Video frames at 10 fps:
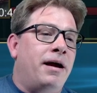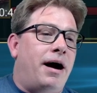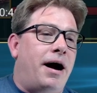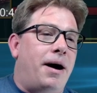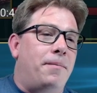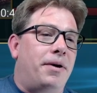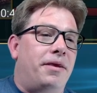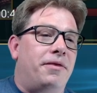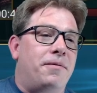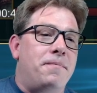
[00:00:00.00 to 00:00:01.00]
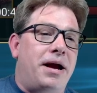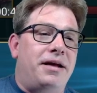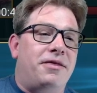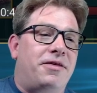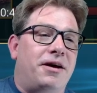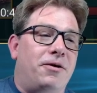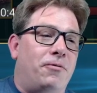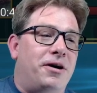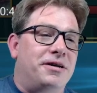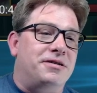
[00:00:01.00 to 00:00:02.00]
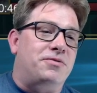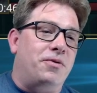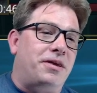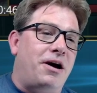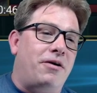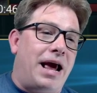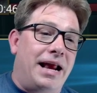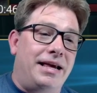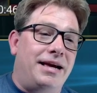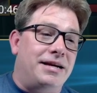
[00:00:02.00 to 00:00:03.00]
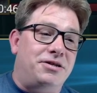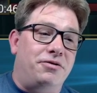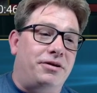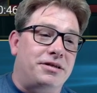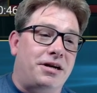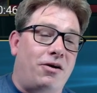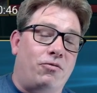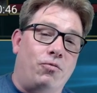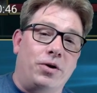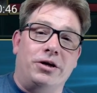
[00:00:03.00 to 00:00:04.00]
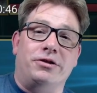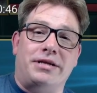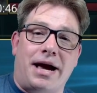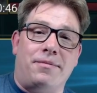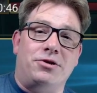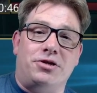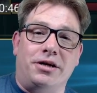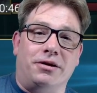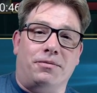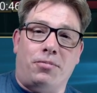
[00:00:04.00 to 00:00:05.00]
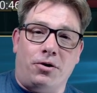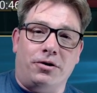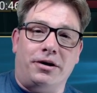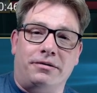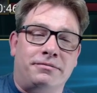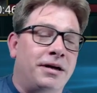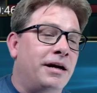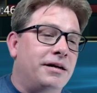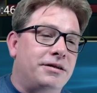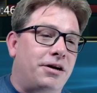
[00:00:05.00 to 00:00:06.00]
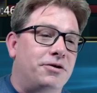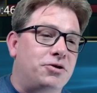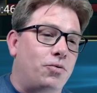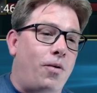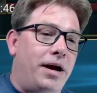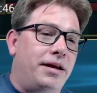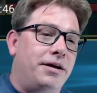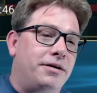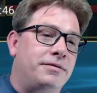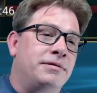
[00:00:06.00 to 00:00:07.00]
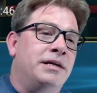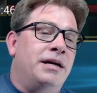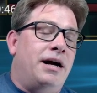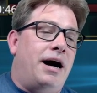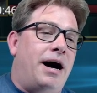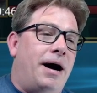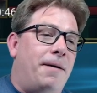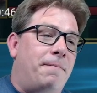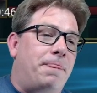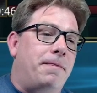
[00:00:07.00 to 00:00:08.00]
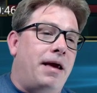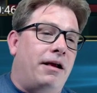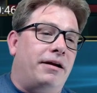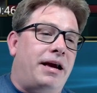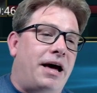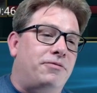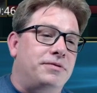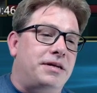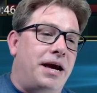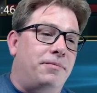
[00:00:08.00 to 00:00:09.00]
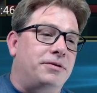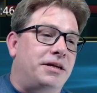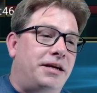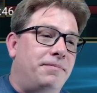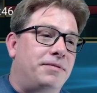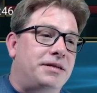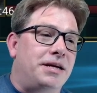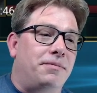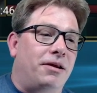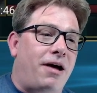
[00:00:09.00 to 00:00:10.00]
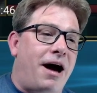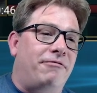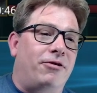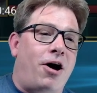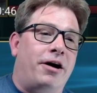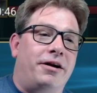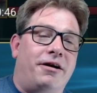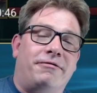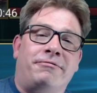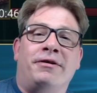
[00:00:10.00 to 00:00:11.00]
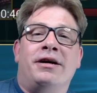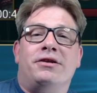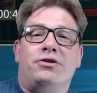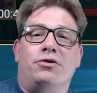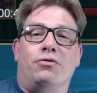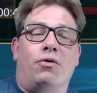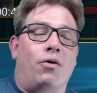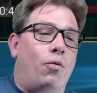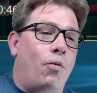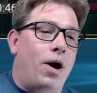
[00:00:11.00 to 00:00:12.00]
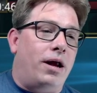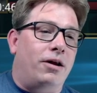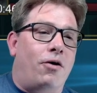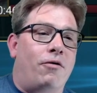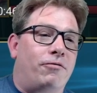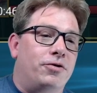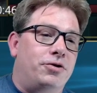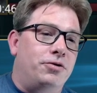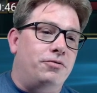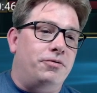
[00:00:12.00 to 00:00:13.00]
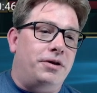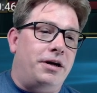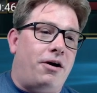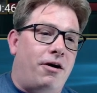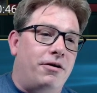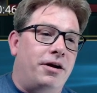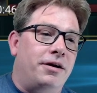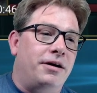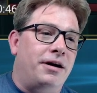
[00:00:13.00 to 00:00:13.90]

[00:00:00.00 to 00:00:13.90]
But the main thing was, without any, as you can tell, real damage dealer pulling tons of weight here, Helicath was able to keep the team alive long enough to well overdo the hard